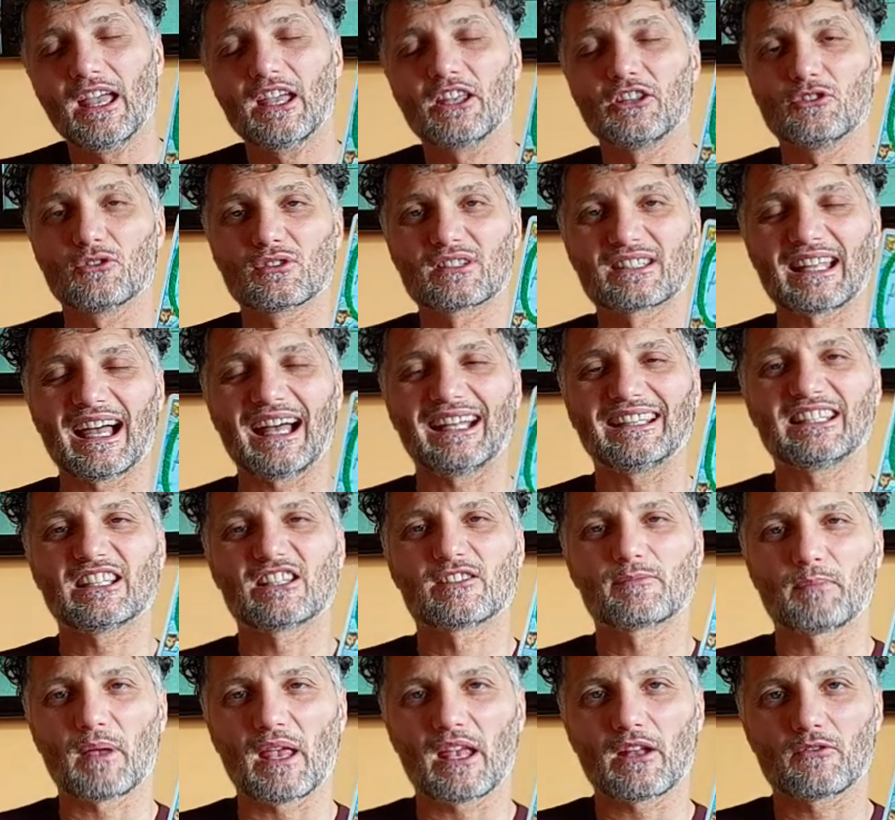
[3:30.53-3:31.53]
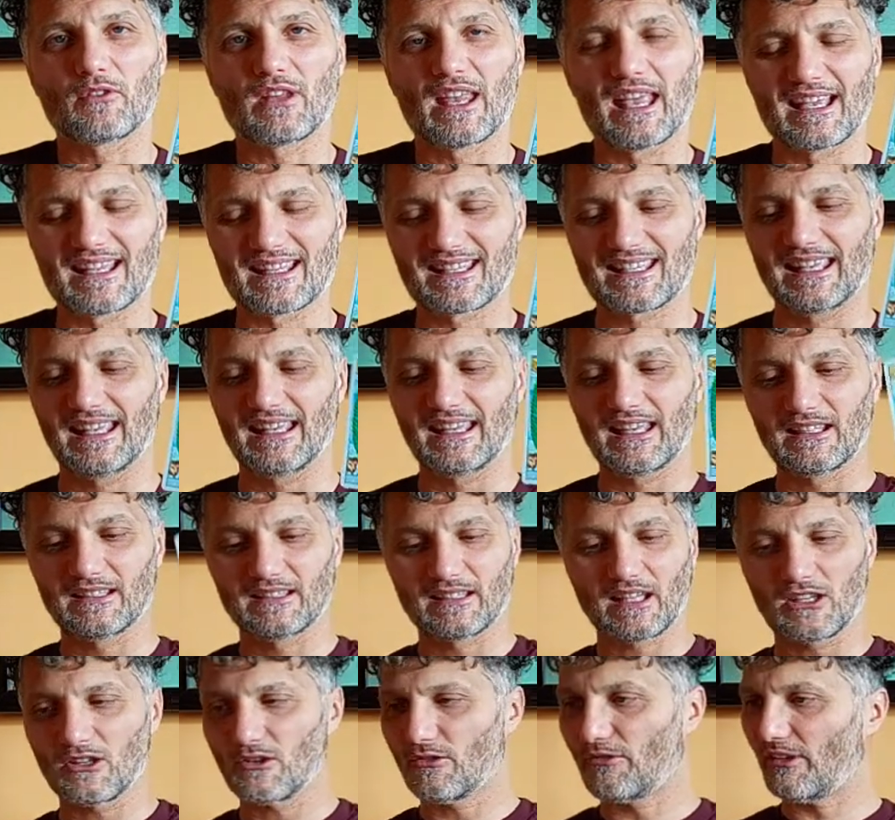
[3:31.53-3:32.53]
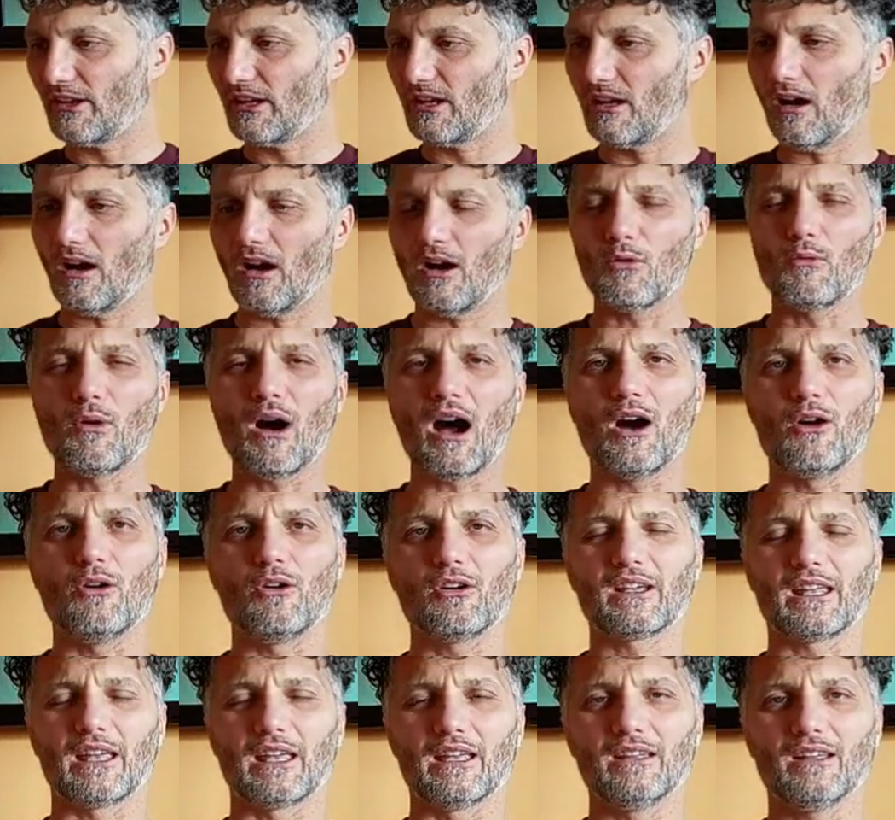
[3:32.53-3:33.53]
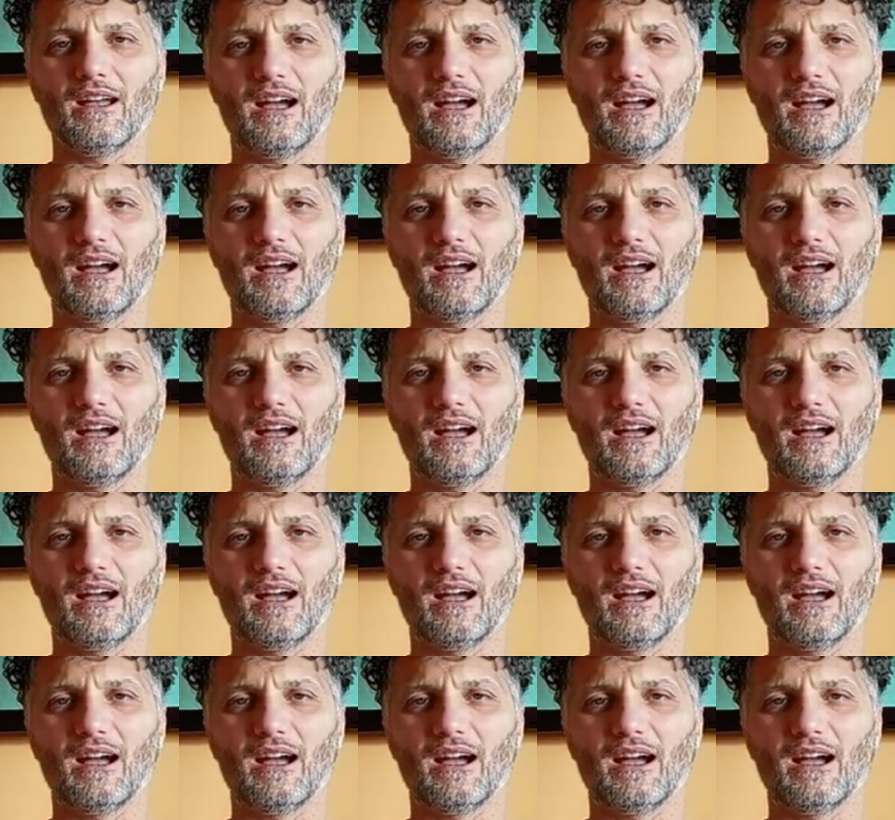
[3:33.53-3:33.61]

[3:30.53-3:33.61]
you start experiencing, and then you feel, oh wow, okay,